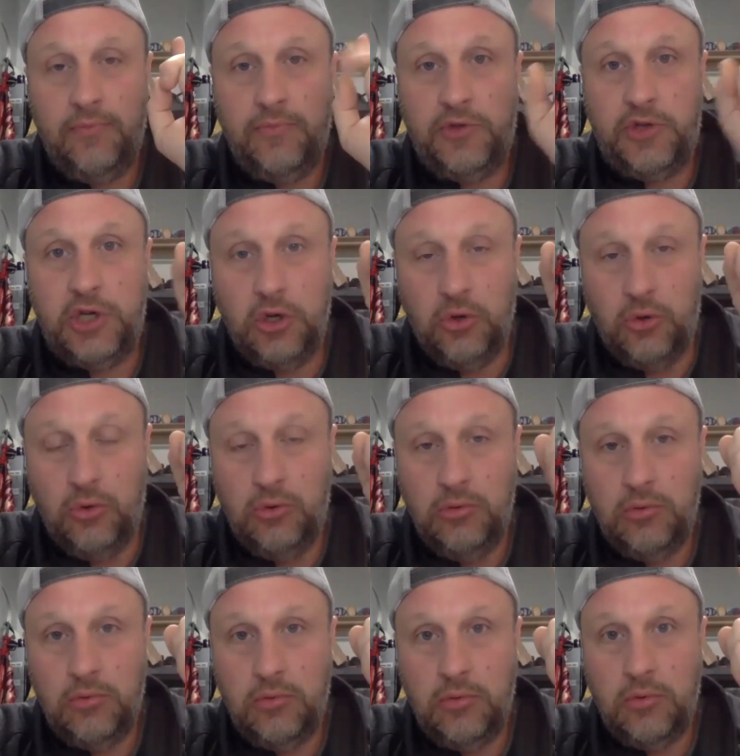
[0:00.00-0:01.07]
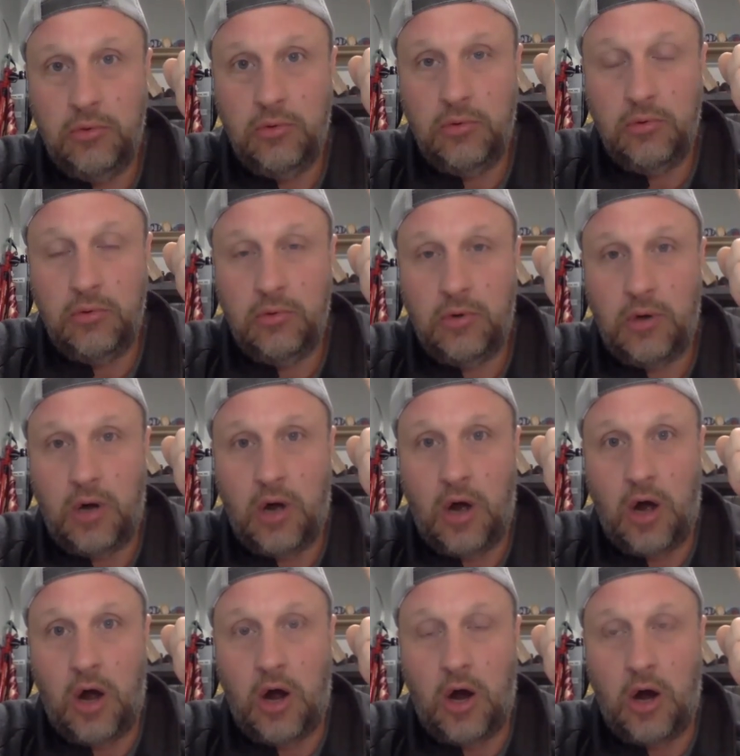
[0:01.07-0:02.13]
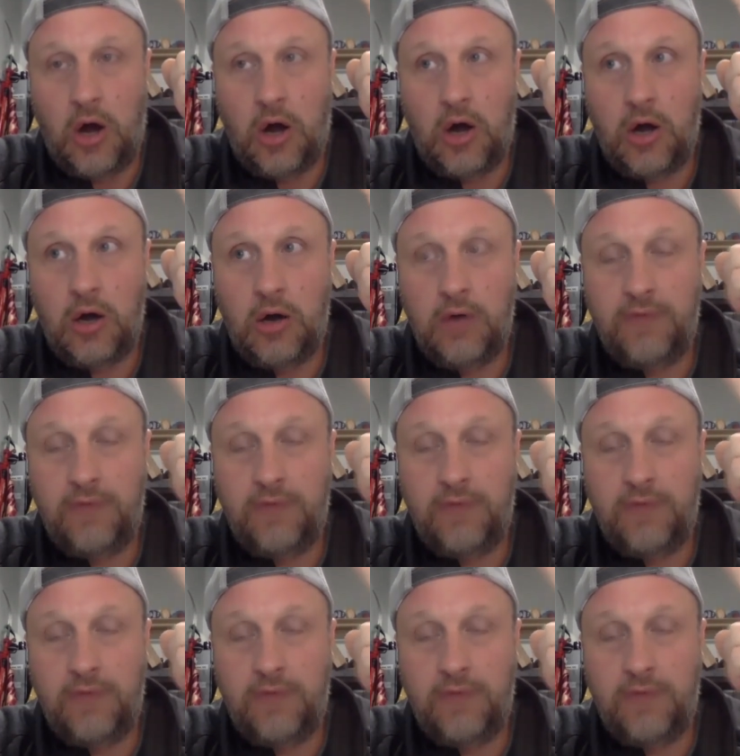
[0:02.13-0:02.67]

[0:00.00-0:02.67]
2 are